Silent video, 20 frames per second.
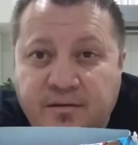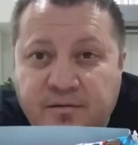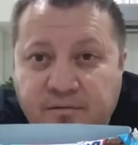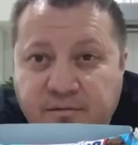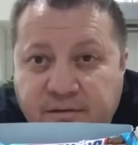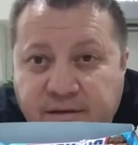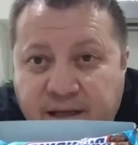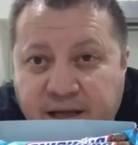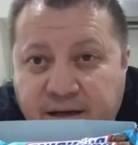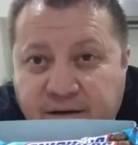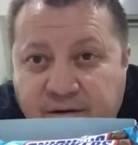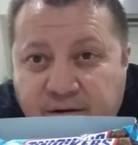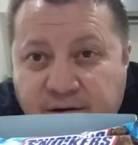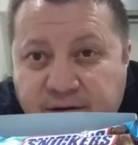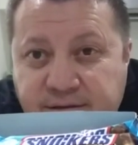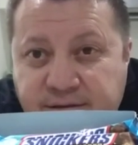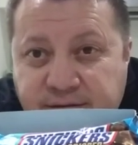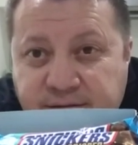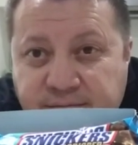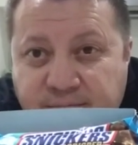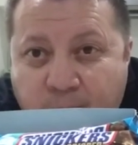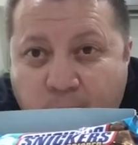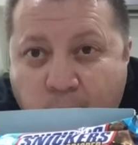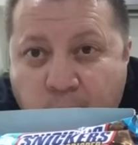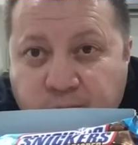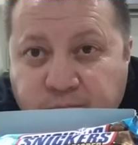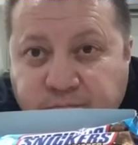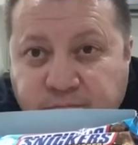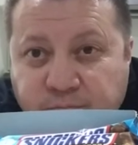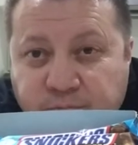Look at that, guys.
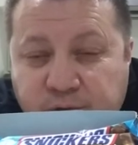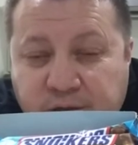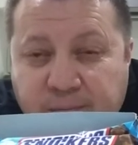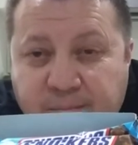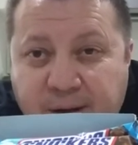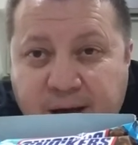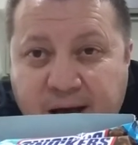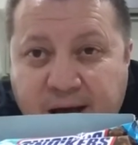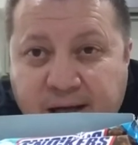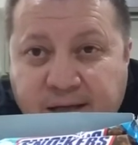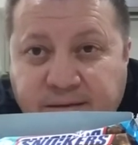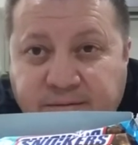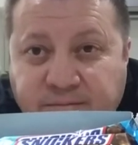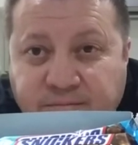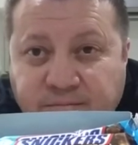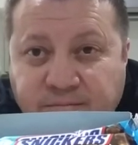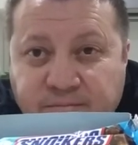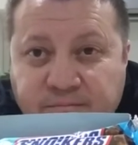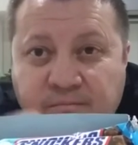What a bargain.